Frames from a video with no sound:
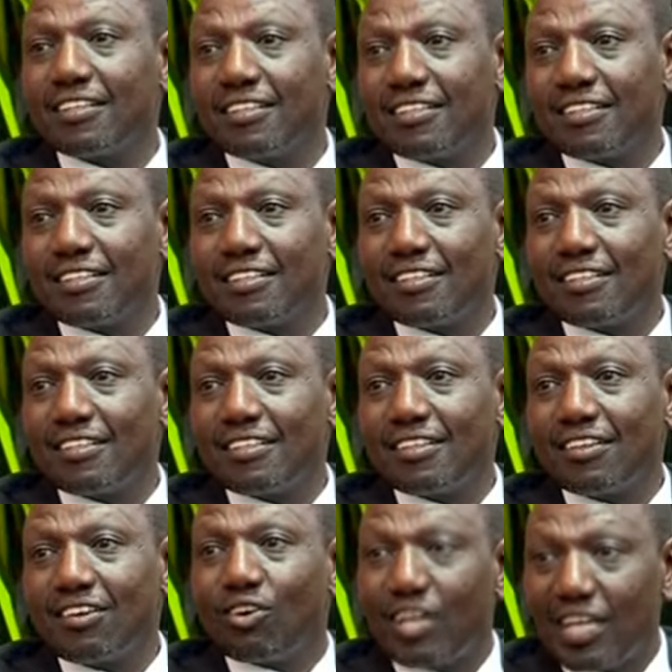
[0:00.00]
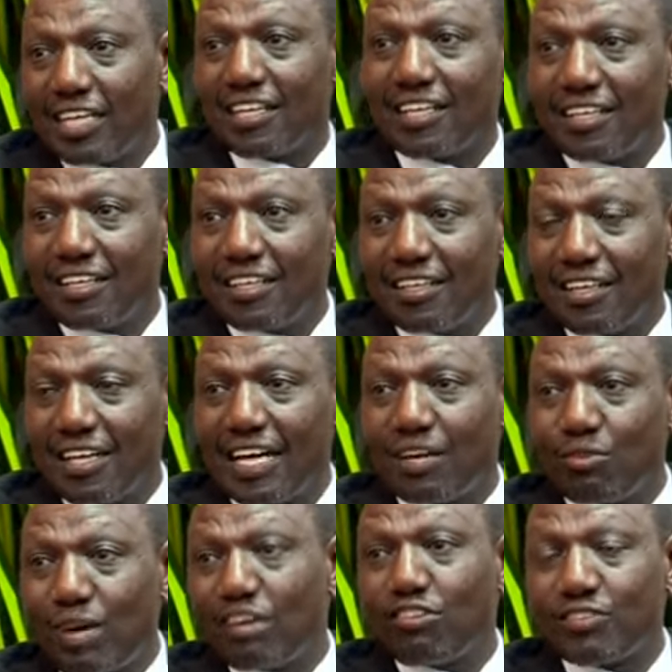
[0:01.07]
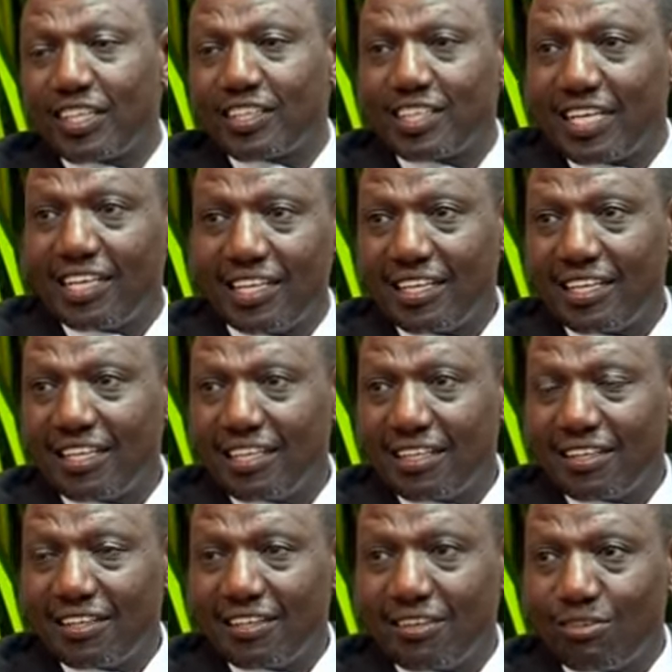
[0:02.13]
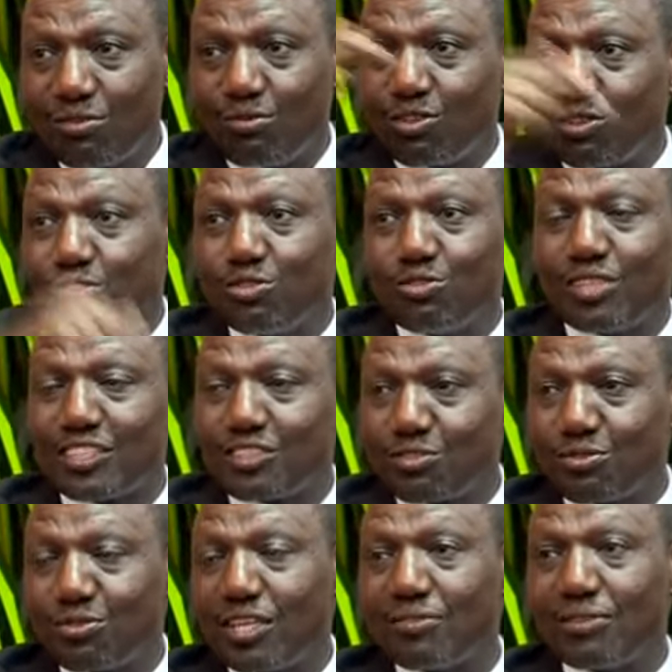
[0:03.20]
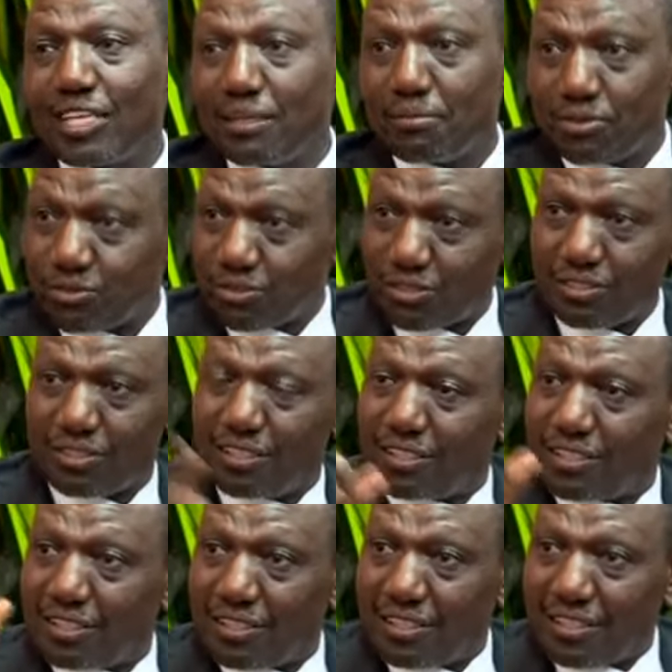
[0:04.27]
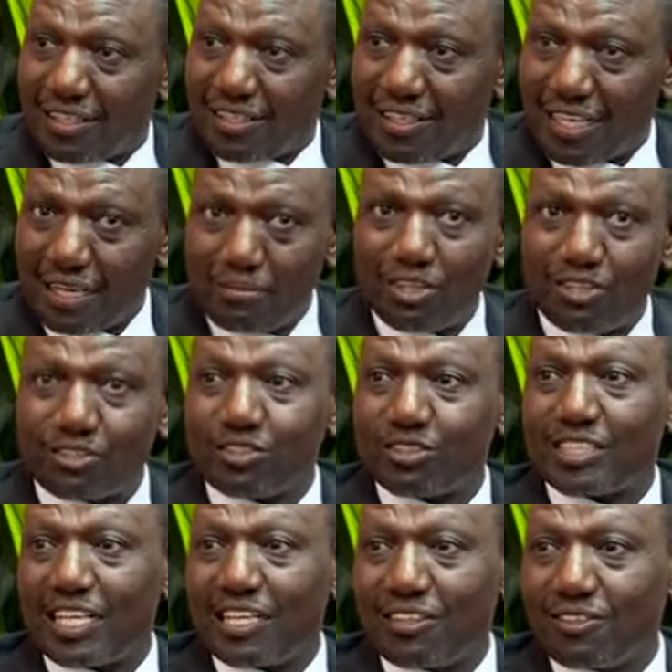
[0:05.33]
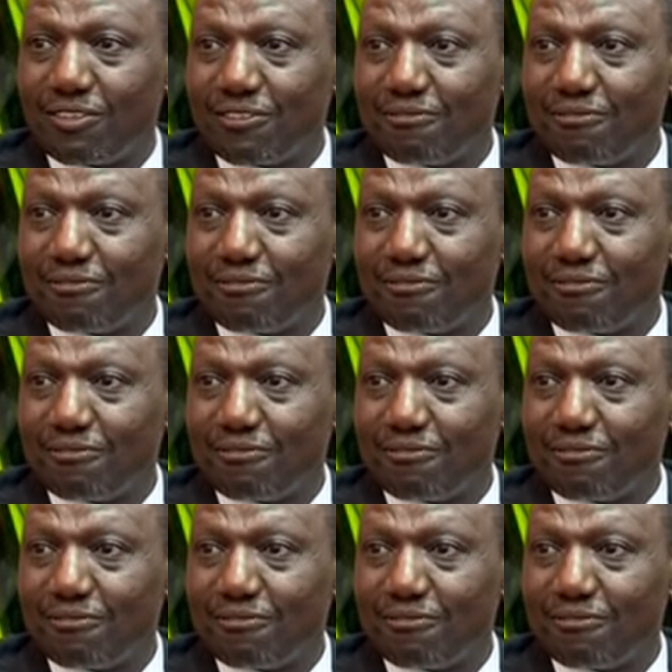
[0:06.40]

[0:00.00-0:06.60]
Only? Only. Okay. And one of the three was yours truly, William Ruto. Was the other Let one? me also tell you,